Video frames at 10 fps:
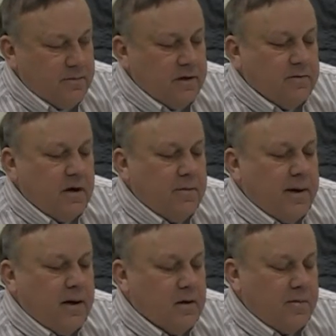the Pennyroyal
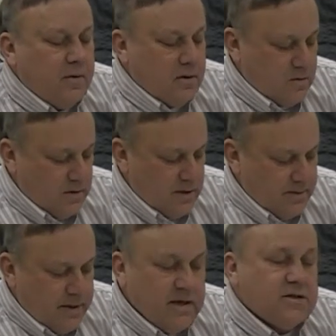Parkway
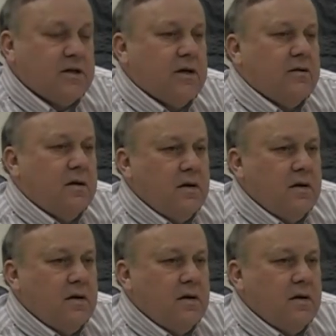and pass that